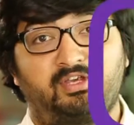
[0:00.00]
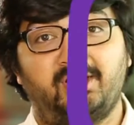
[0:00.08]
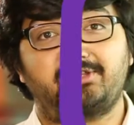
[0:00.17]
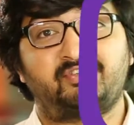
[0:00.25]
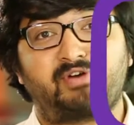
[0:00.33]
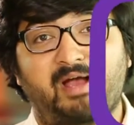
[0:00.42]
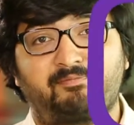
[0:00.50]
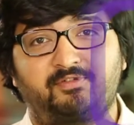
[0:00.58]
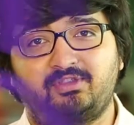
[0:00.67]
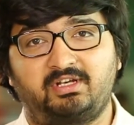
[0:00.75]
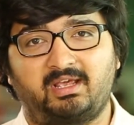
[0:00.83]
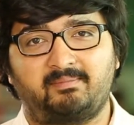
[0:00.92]
Here's the wrap
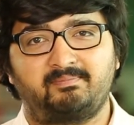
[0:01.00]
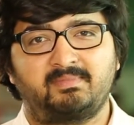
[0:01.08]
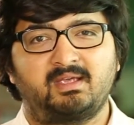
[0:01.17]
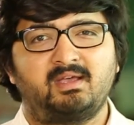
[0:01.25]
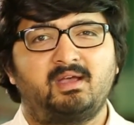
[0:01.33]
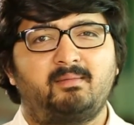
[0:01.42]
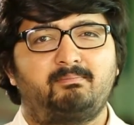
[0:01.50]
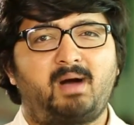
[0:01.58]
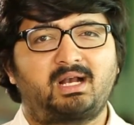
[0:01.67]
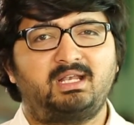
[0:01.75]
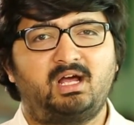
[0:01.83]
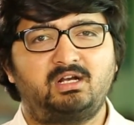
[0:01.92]
for the day.
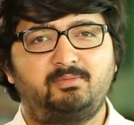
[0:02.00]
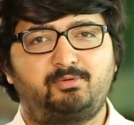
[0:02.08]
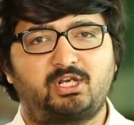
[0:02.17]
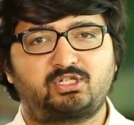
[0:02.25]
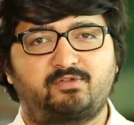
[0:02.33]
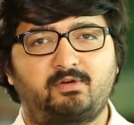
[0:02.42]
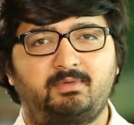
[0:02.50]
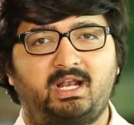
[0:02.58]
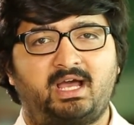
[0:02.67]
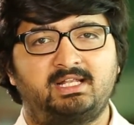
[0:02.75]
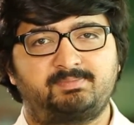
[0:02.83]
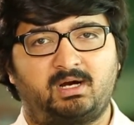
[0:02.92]
Buckling under pressure from
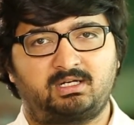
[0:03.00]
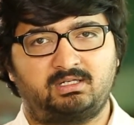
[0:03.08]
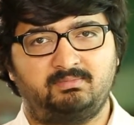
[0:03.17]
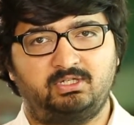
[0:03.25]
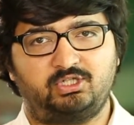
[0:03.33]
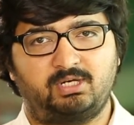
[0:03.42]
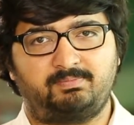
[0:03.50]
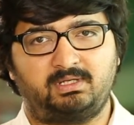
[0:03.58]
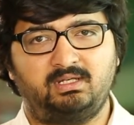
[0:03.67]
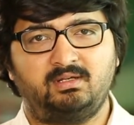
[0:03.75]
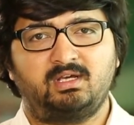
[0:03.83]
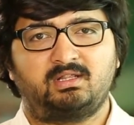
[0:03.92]
alliance partner
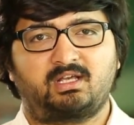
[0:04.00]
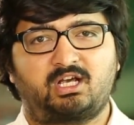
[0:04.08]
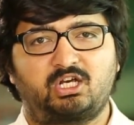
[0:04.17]
BJP, the